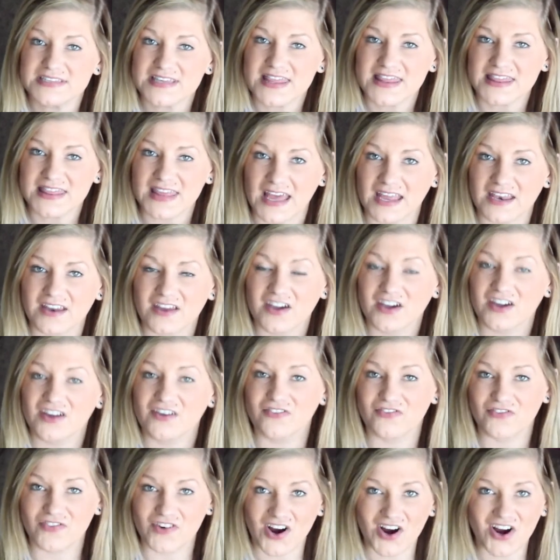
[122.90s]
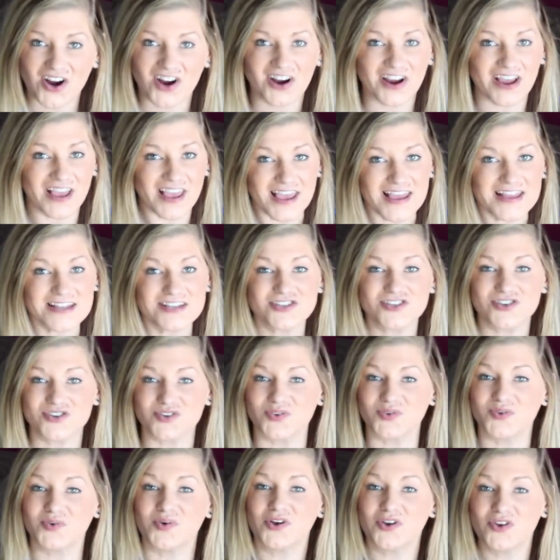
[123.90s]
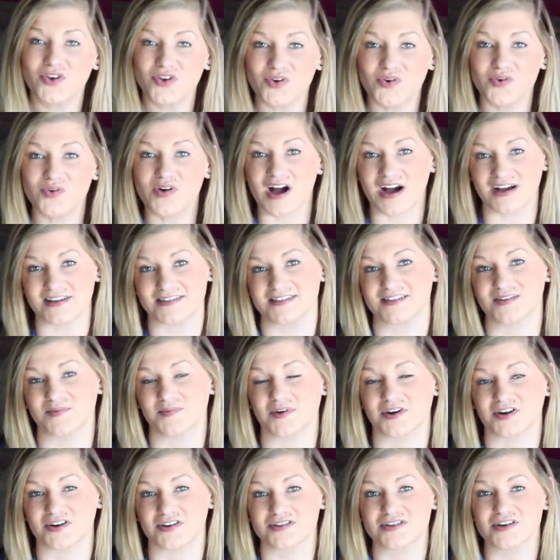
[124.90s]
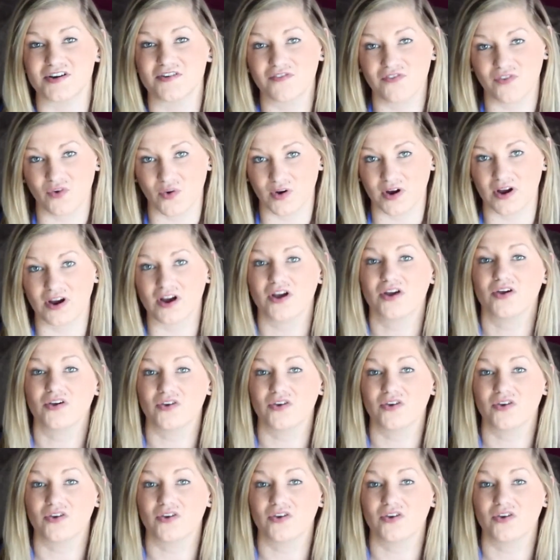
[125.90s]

to then convert into new customers for